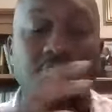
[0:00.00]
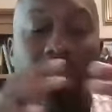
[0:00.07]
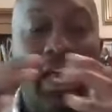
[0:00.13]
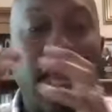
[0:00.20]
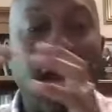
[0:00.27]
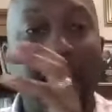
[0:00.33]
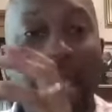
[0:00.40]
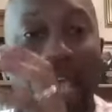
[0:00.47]

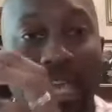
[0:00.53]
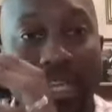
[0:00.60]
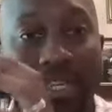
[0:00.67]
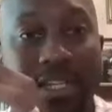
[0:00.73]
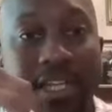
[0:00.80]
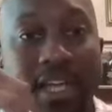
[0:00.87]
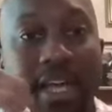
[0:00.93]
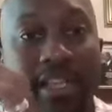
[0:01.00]
and
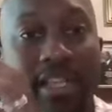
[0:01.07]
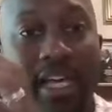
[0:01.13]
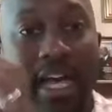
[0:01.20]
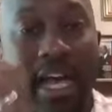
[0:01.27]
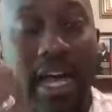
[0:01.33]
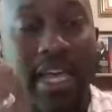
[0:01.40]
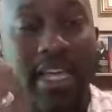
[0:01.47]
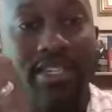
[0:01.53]
the
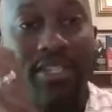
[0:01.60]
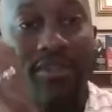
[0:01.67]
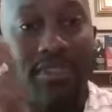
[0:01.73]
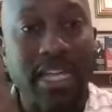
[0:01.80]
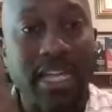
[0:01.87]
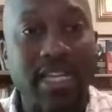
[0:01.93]
kinds of data